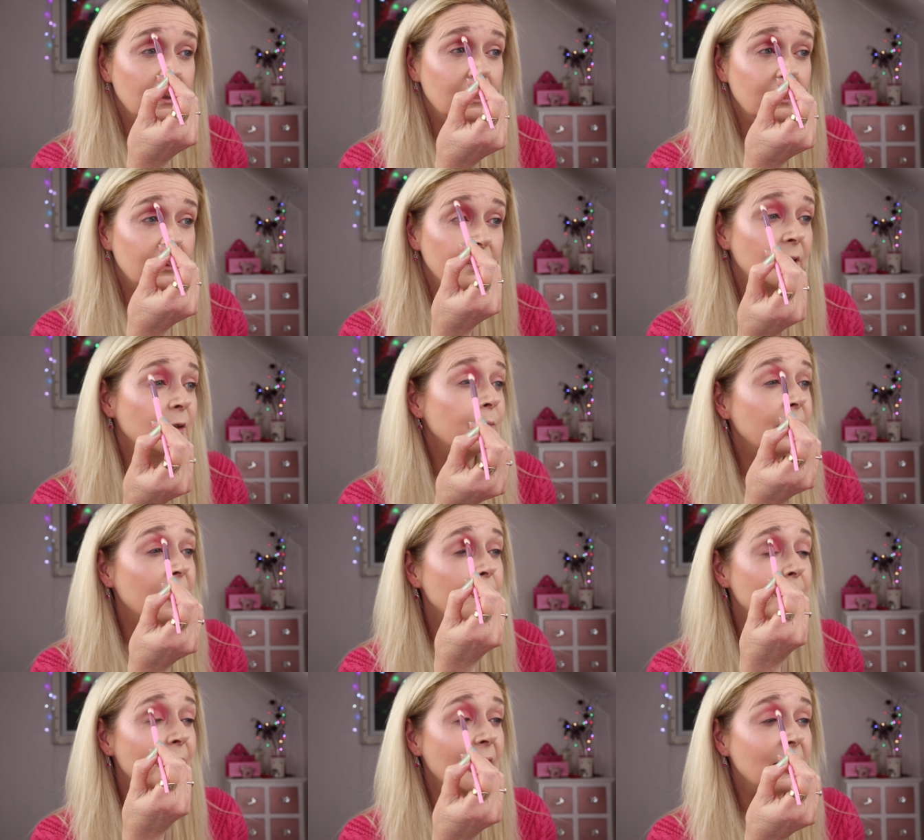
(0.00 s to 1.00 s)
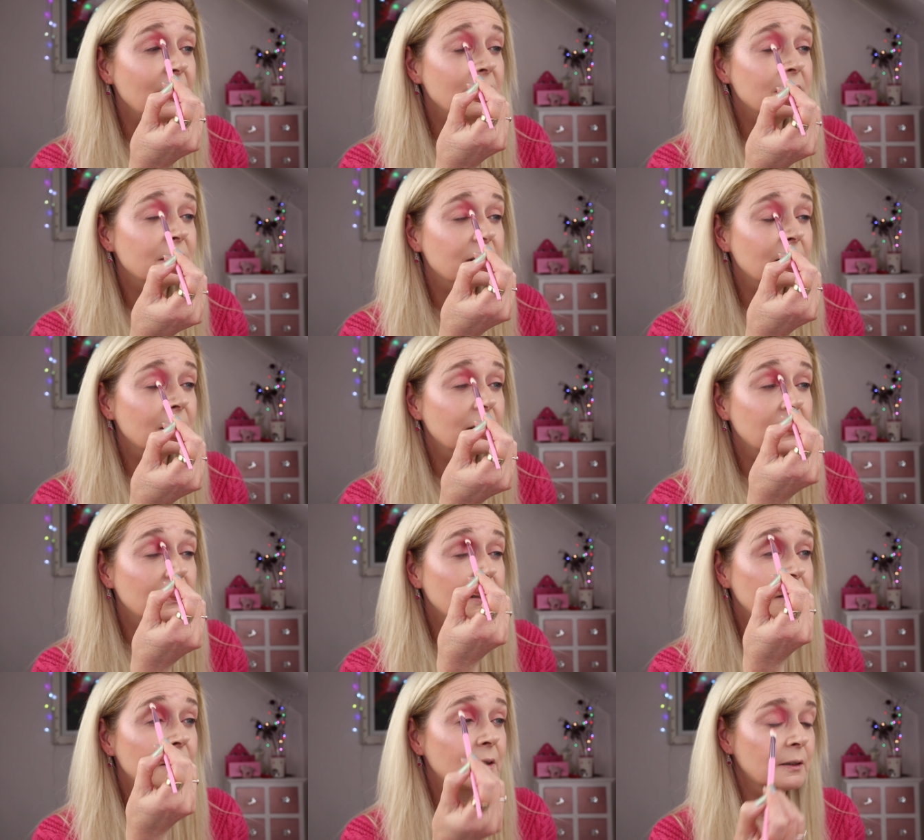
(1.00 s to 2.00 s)
it'll give me a base.
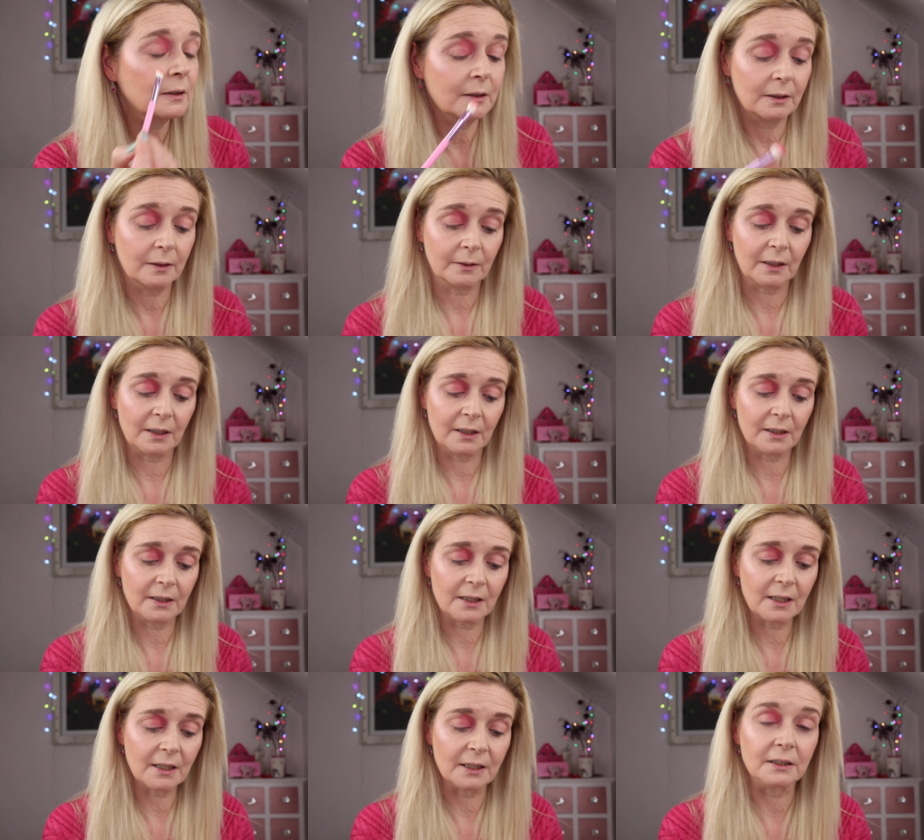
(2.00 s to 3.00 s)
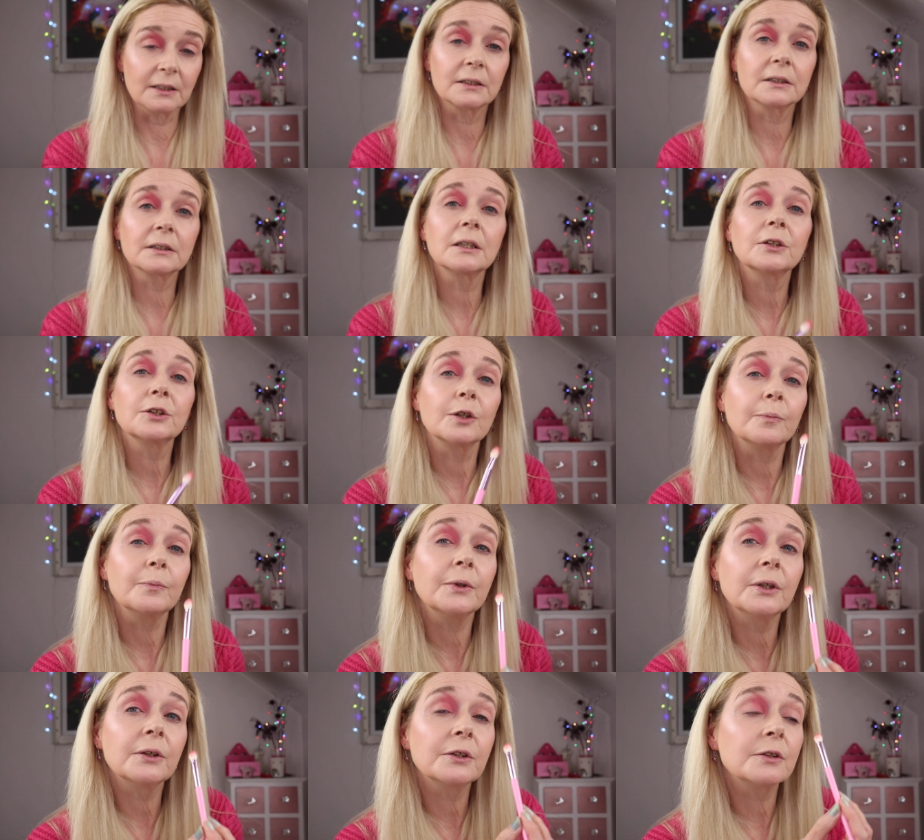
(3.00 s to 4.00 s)
That is such a
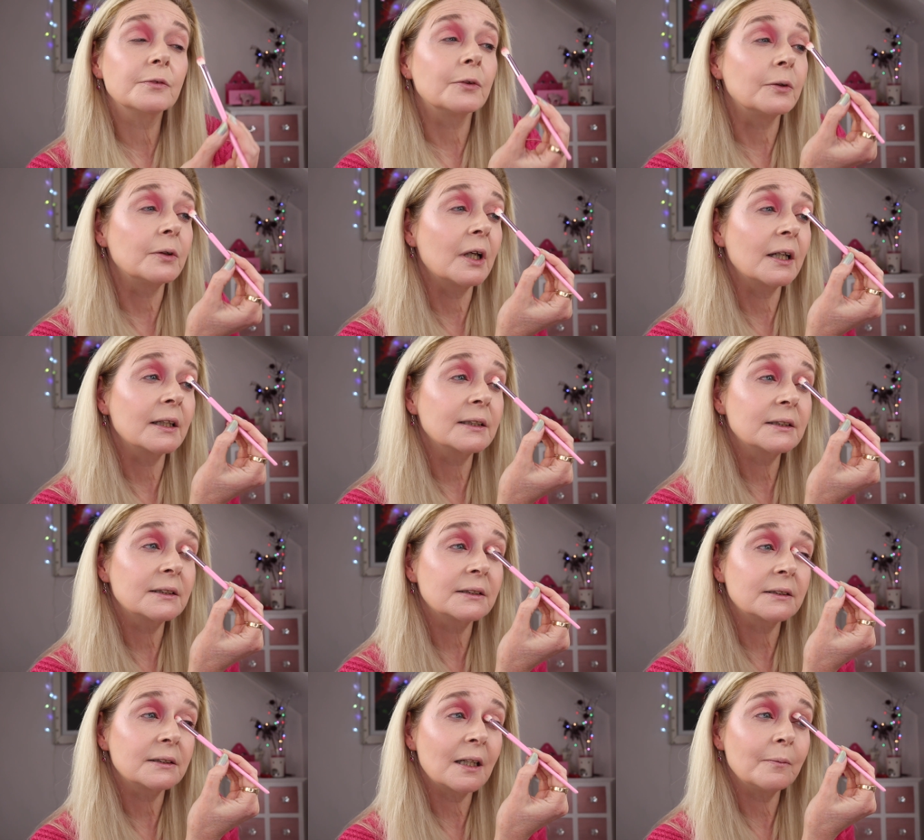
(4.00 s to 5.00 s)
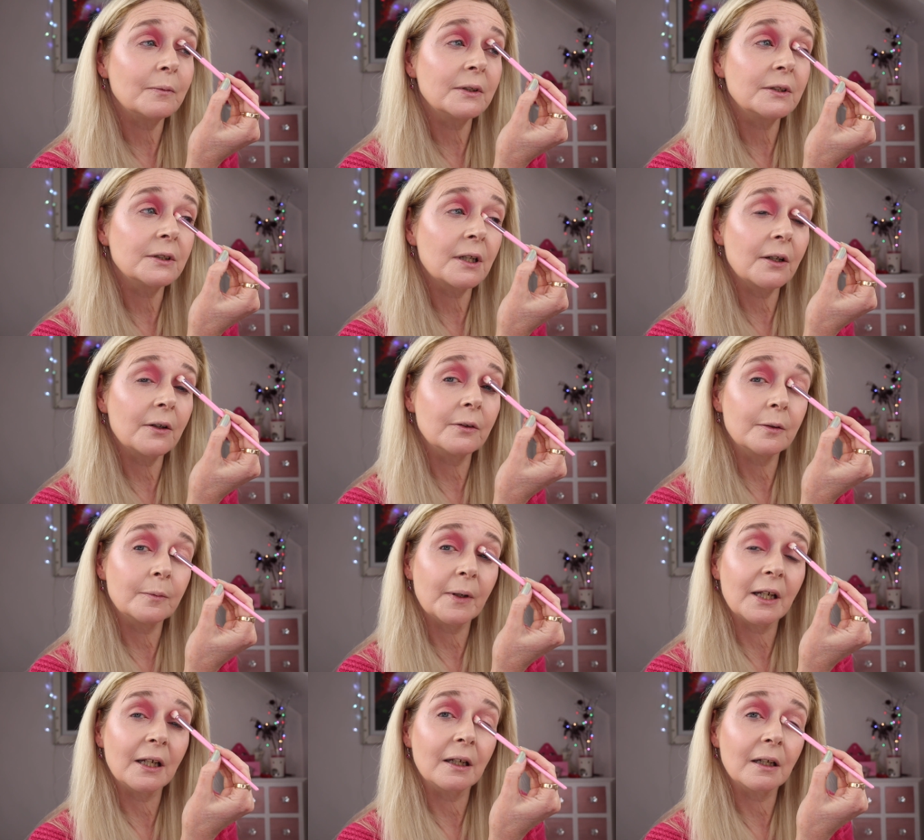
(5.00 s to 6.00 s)
beautiful like salmon toned
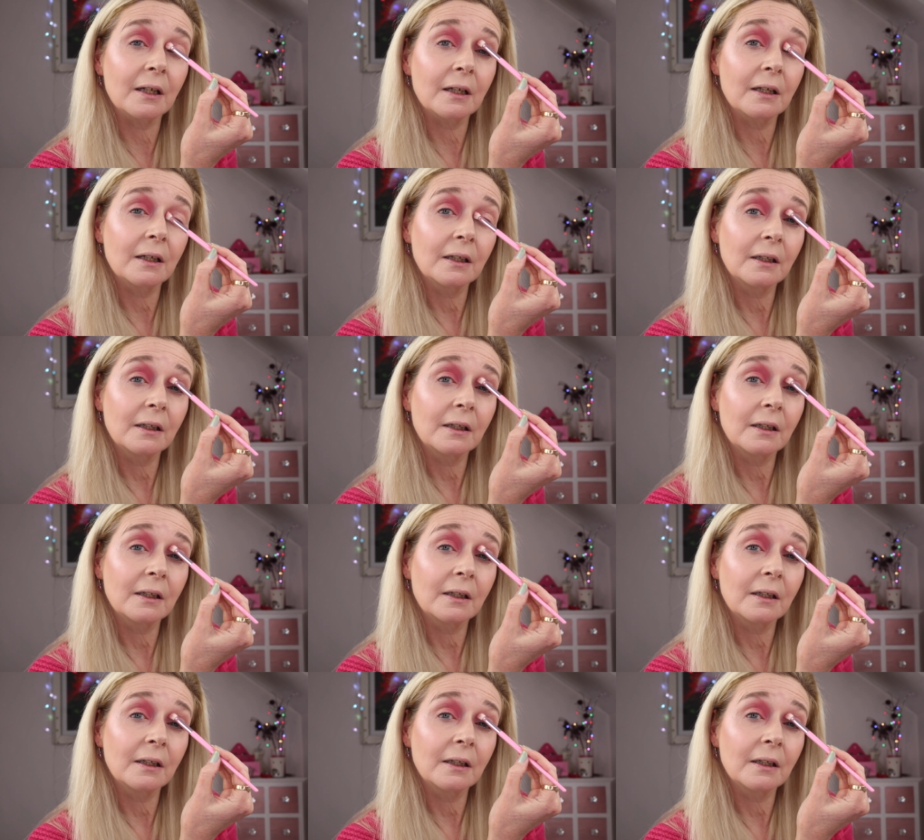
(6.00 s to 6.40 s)
pink.